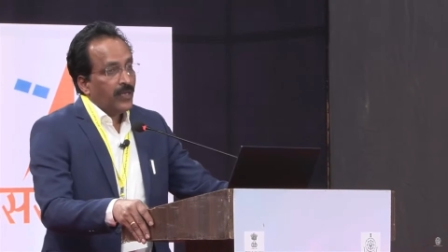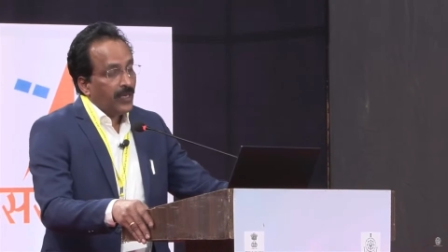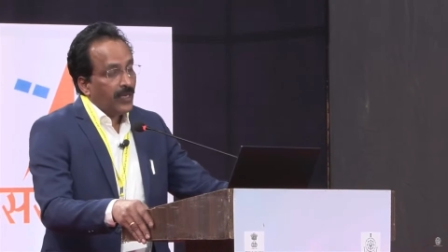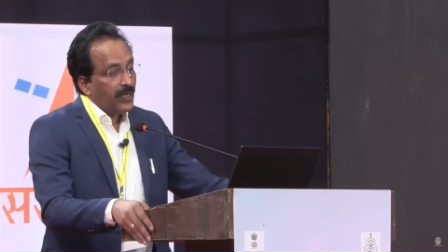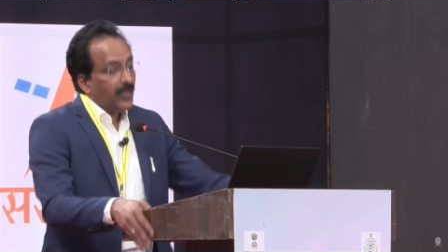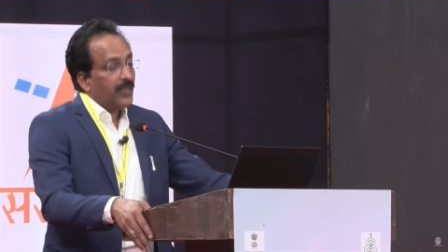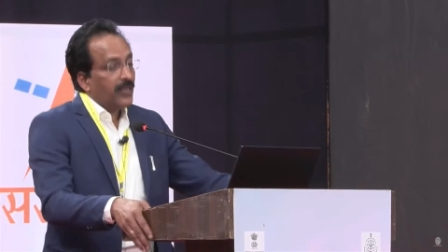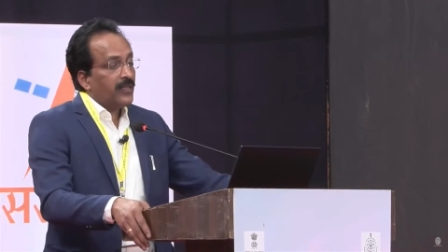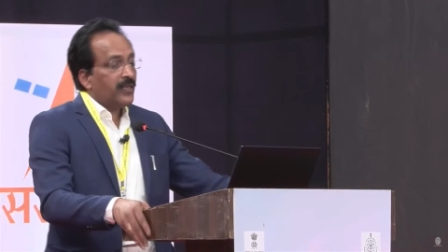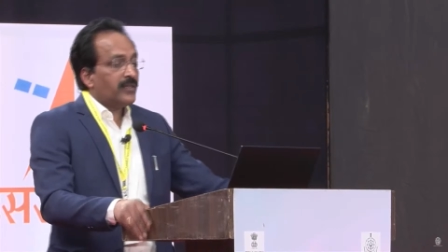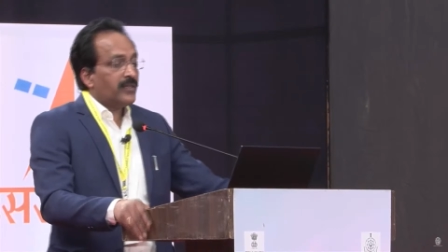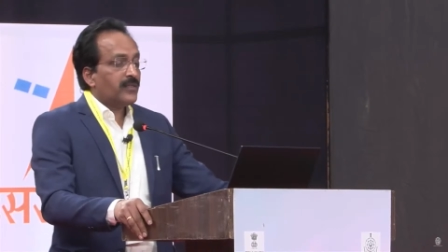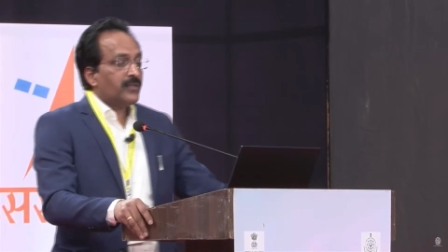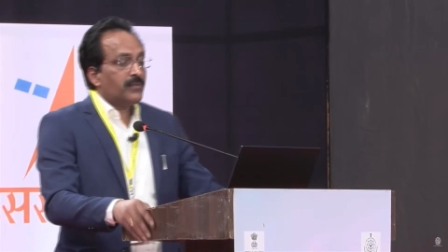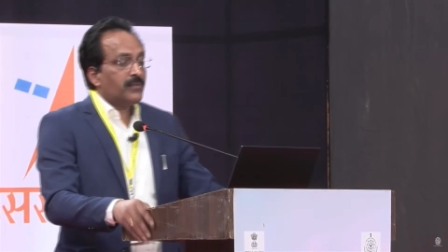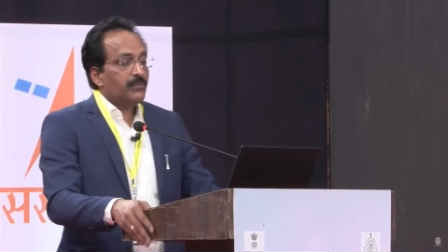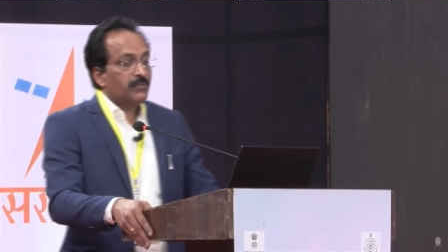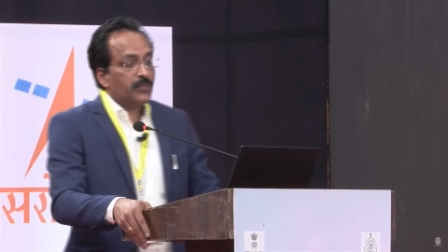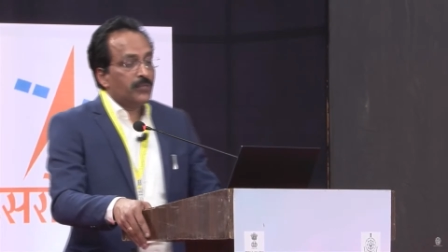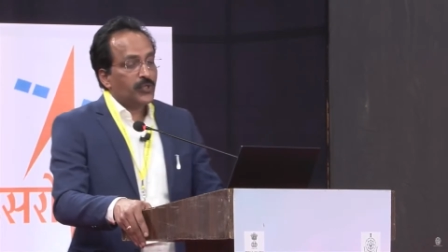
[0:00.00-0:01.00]
Yet another
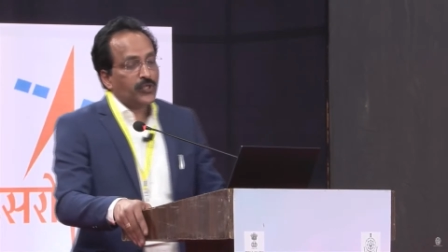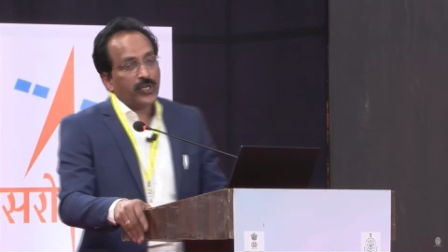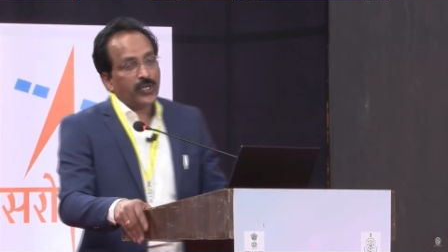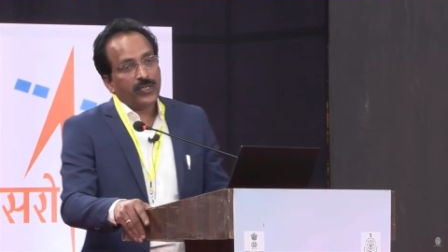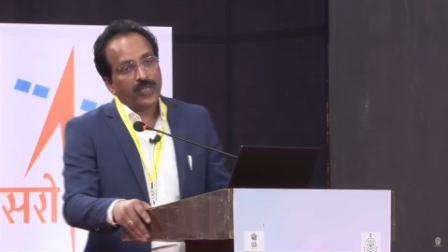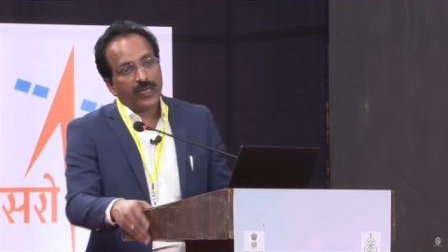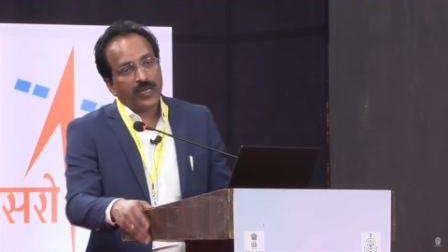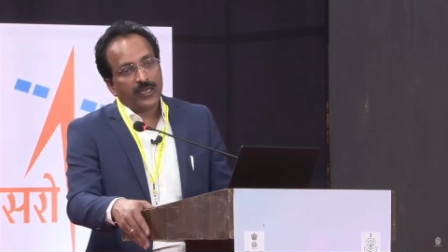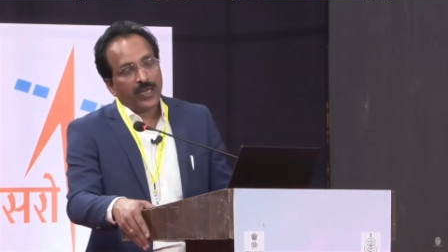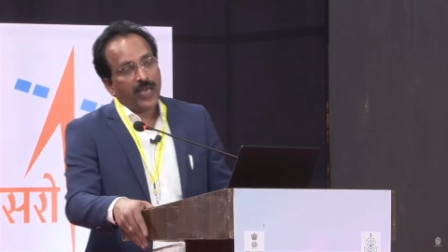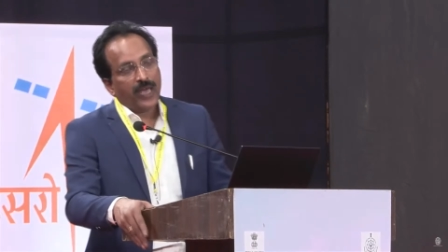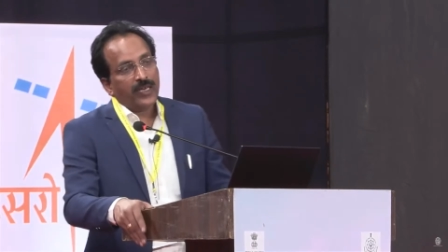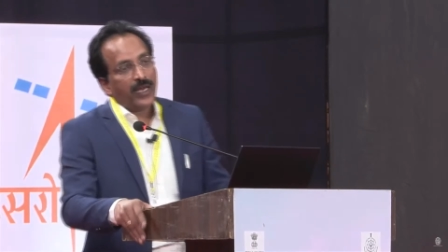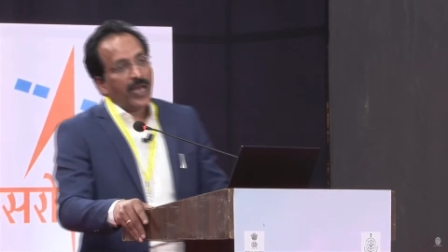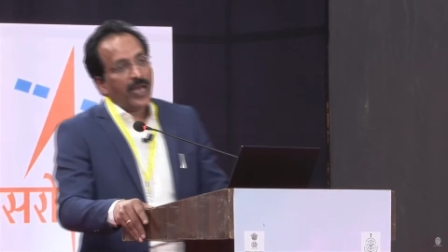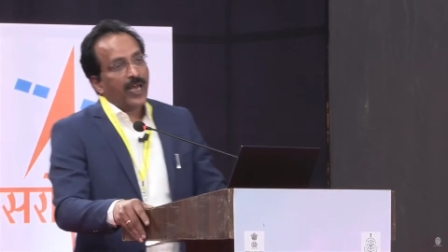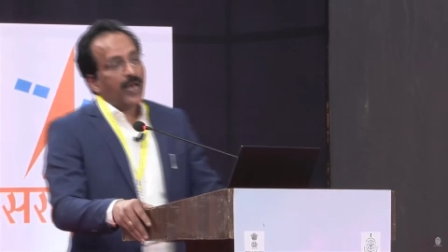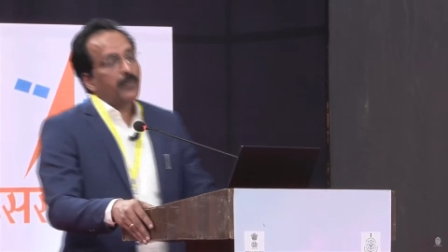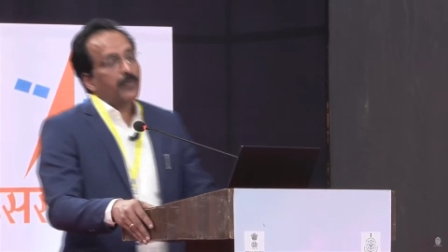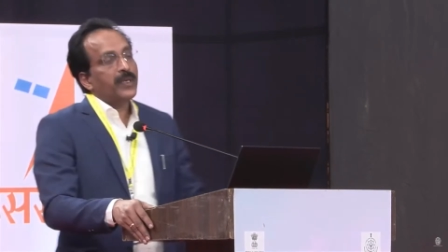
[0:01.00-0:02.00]
mission that I
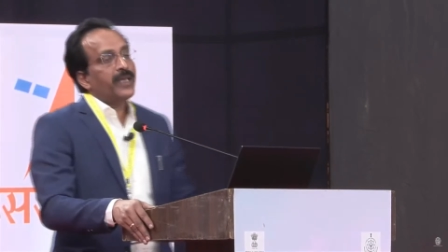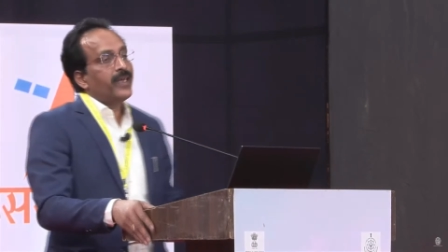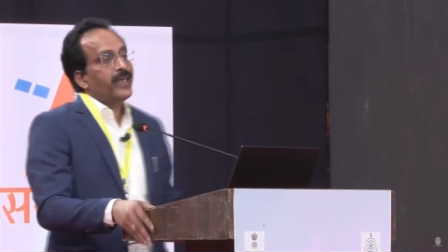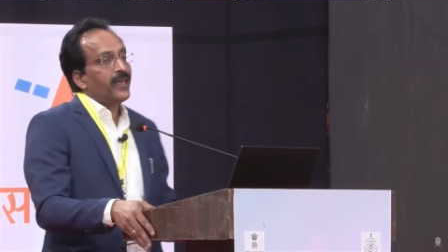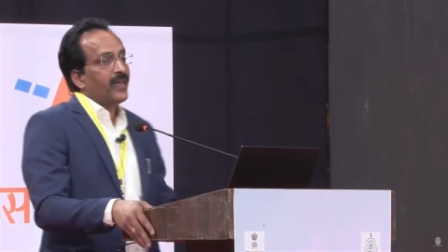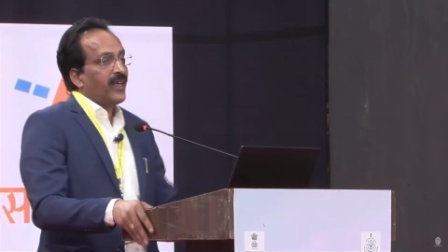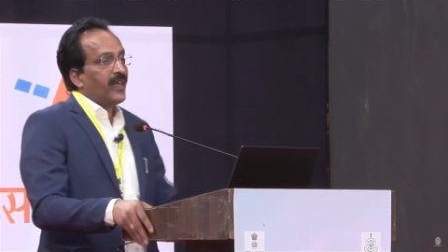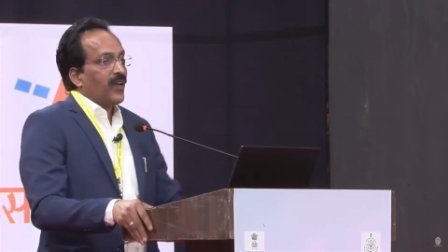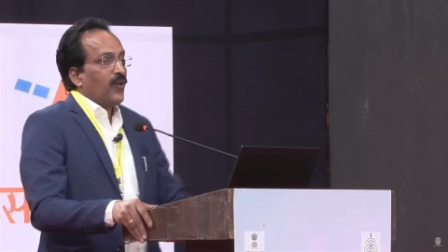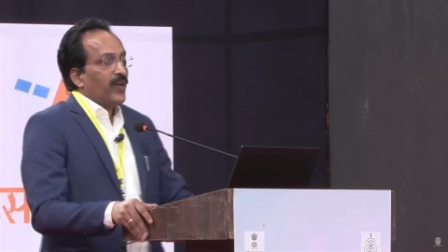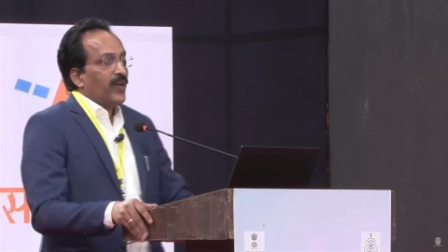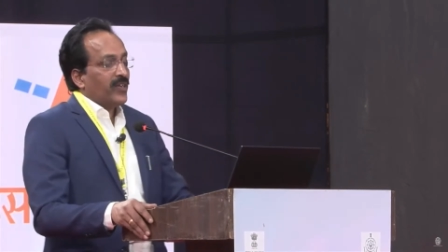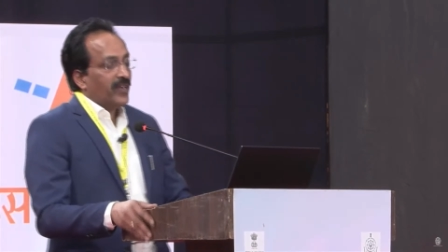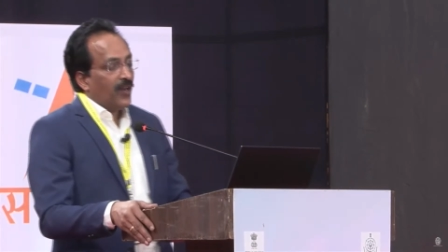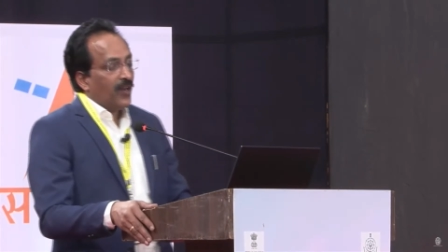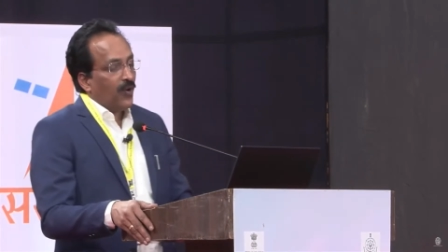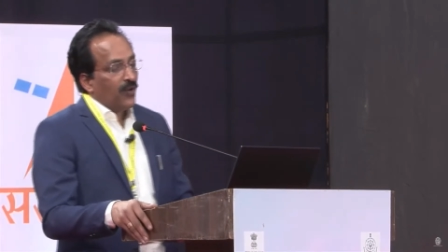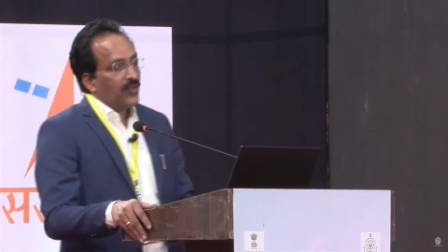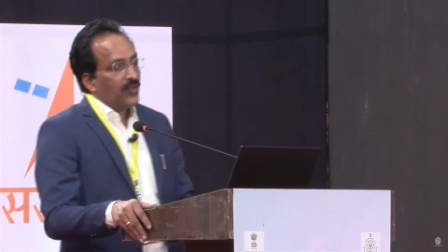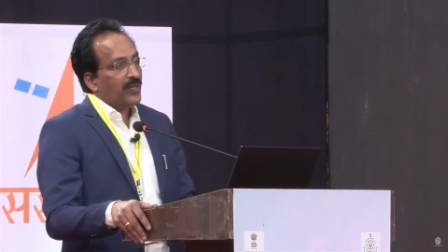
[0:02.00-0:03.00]
have been hearing quite
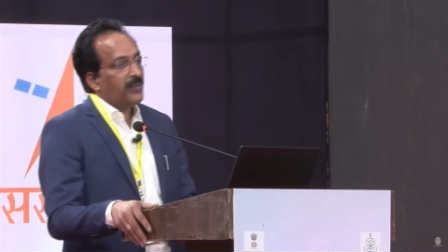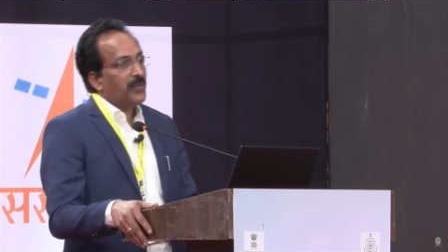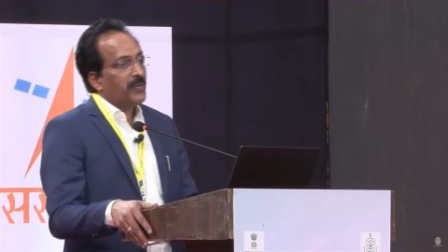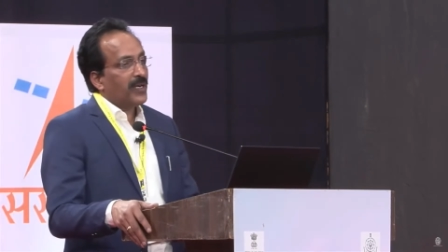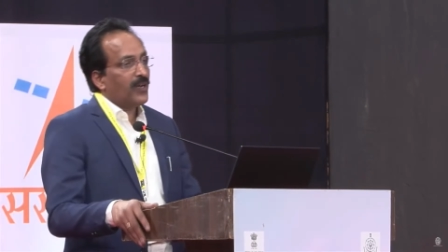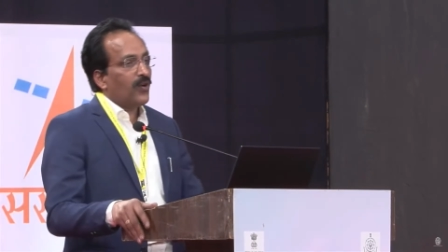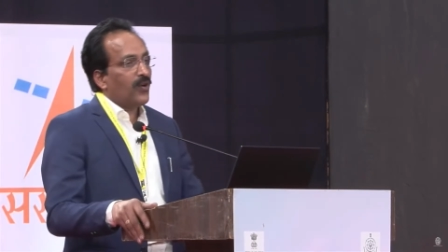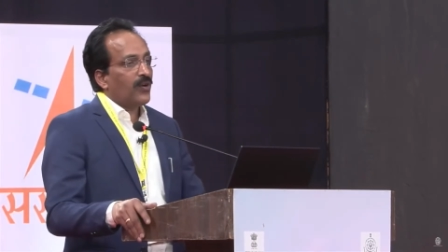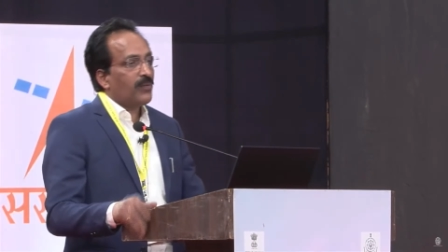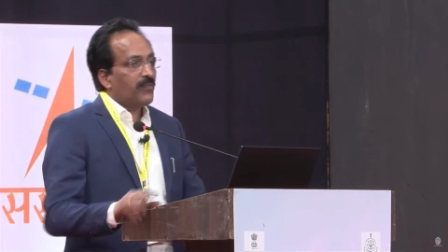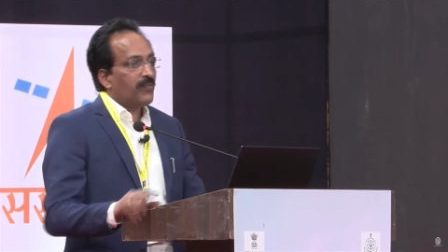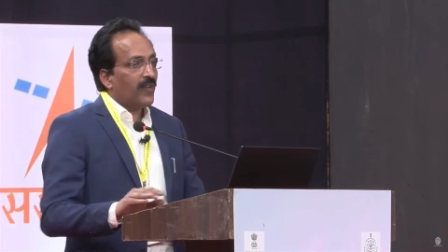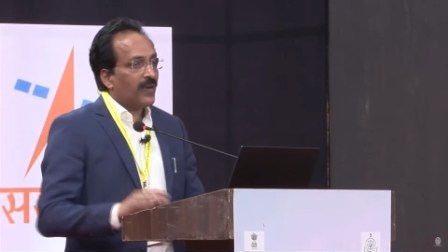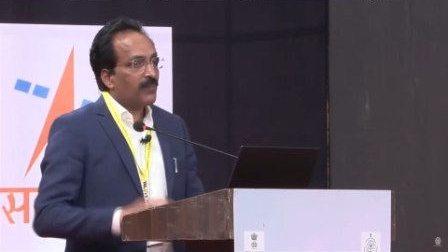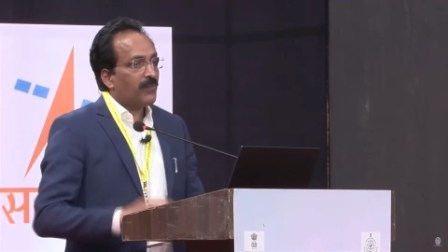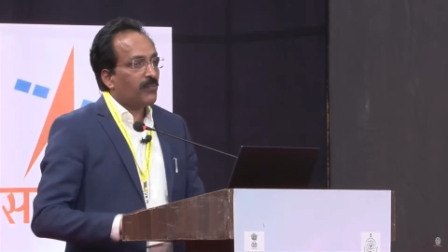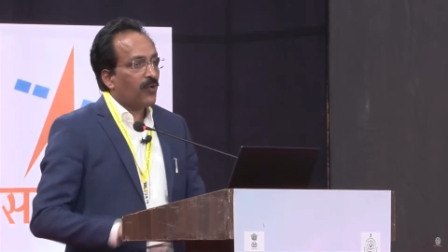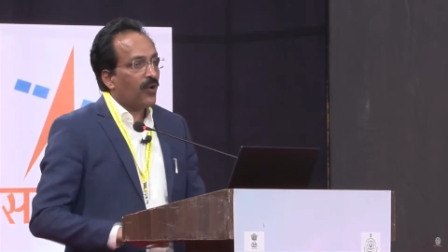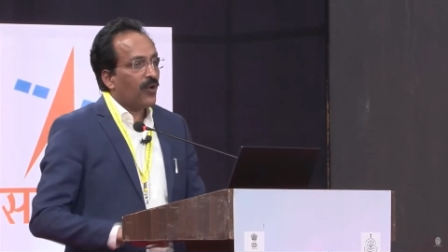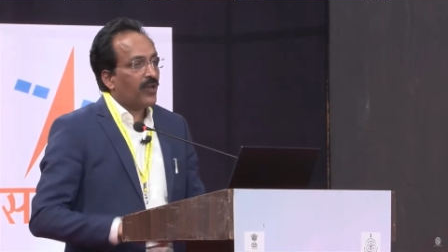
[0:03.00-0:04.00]
a lot, but not
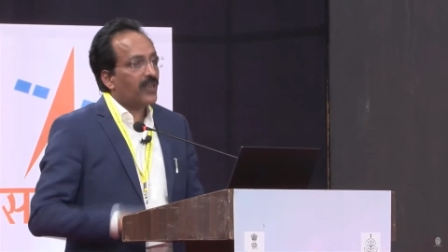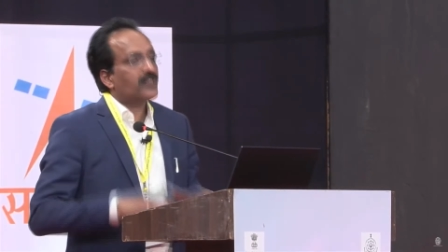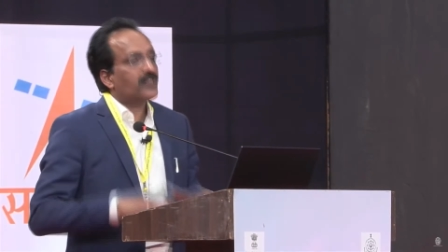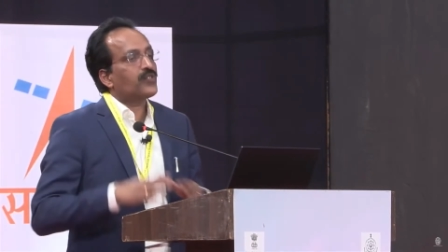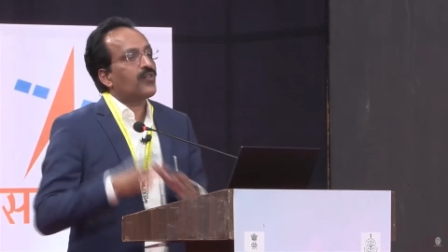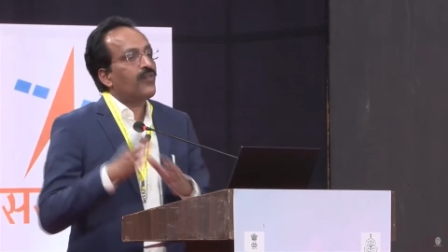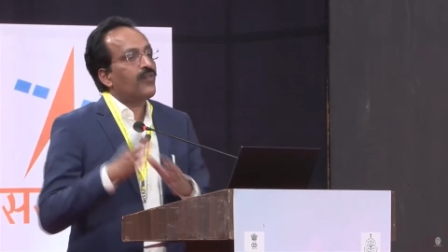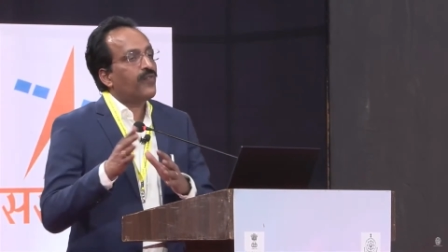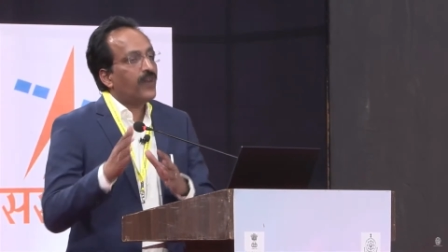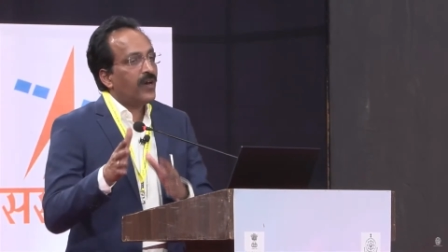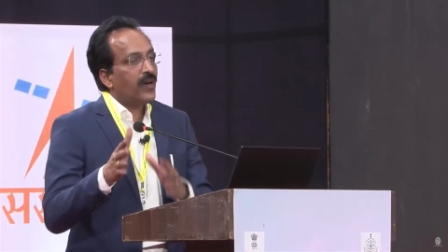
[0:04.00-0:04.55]
work progress so